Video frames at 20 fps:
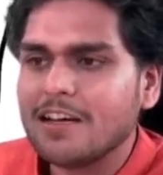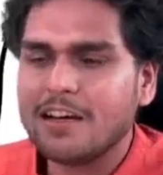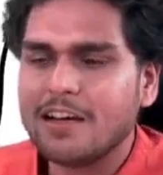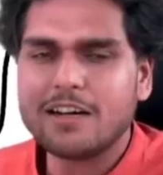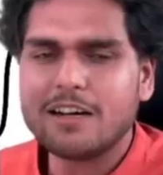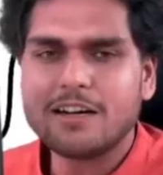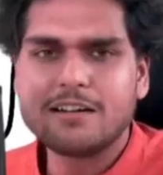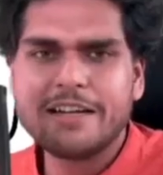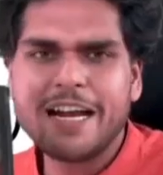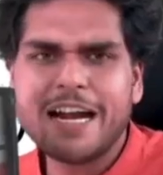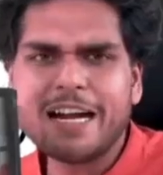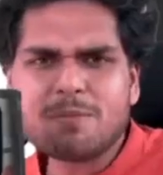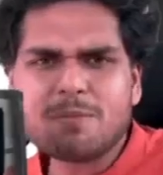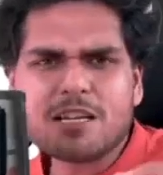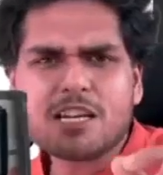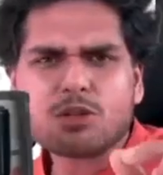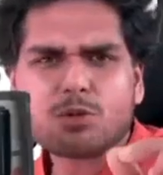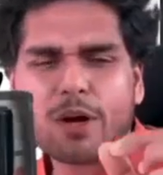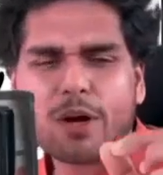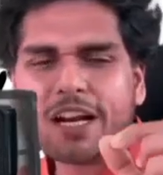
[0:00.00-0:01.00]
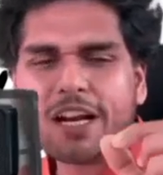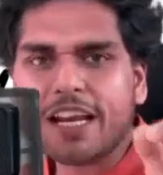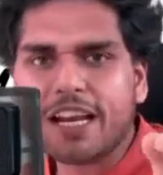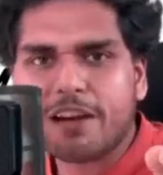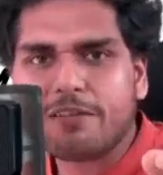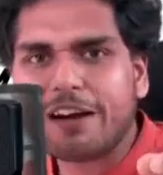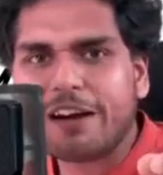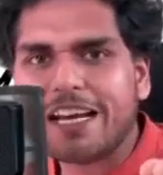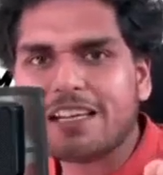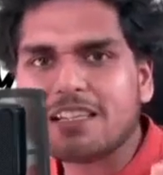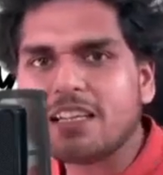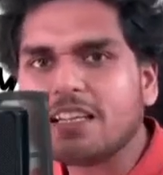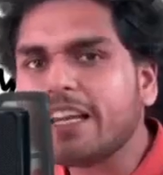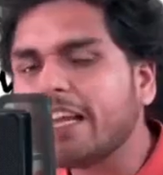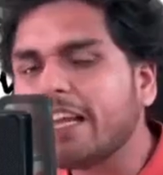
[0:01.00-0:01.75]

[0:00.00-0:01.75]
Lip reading: Let me just quickly revise it,